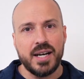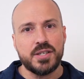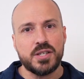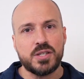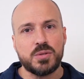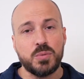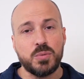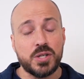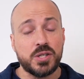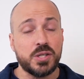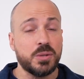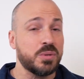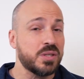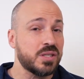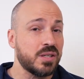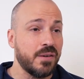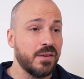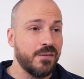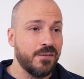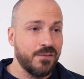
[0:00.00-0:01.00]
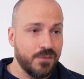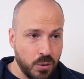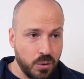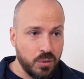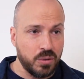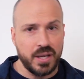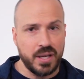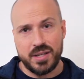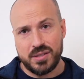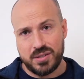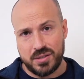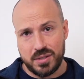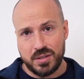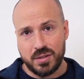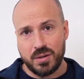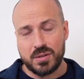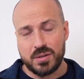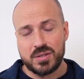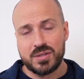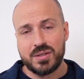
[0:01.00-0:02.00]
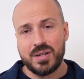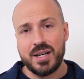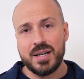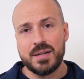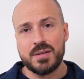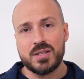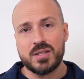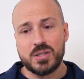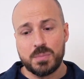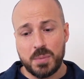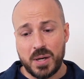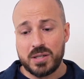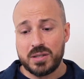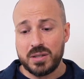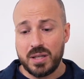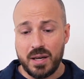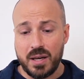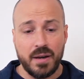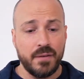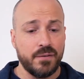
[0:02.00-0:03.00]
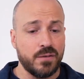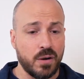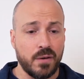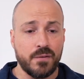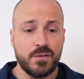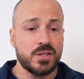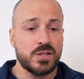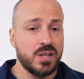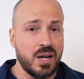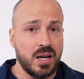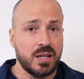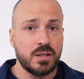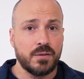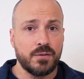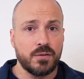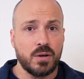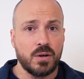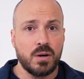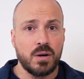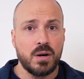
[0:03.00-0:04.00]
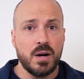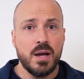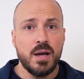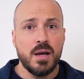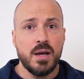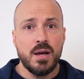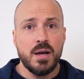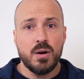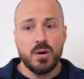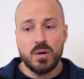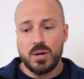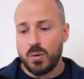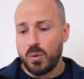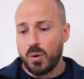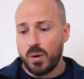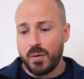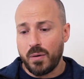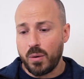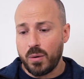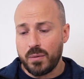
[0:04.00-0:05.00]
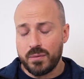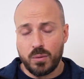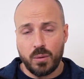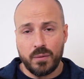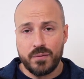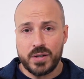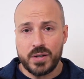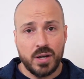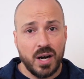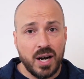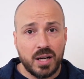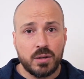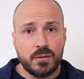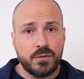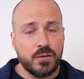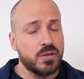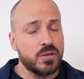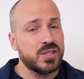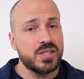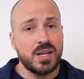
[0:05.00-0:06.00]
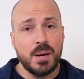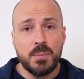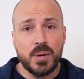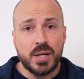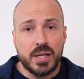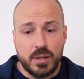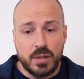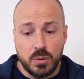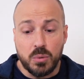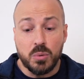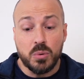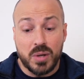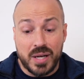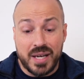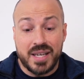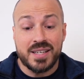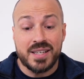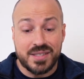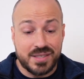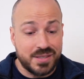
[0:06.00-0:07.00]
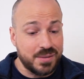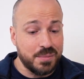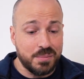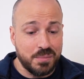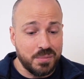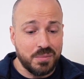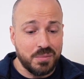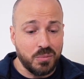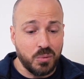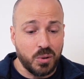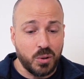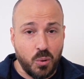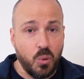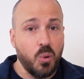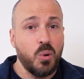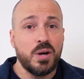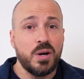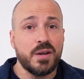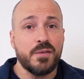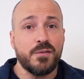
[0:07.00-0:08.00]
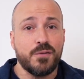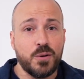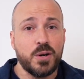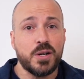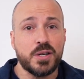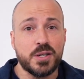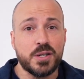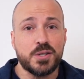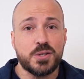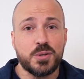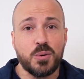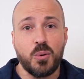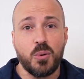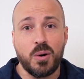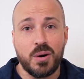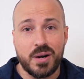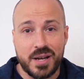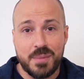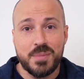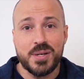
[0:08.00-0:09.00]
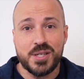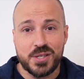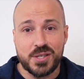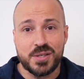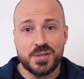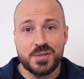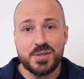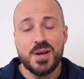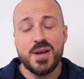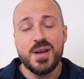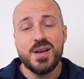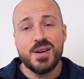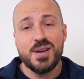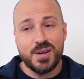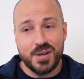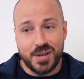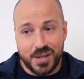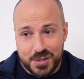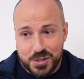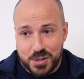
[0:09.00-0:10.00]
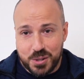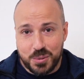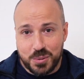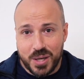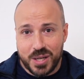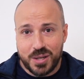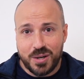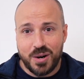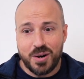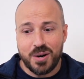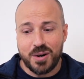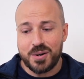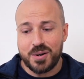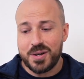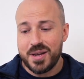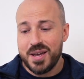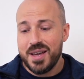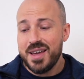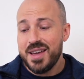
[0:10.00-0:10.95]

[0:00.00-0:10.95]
I just wish it was a full S D card slot, especially if you're a photographer or, or, or videographer, somebody who is recorded footage or images onto a card,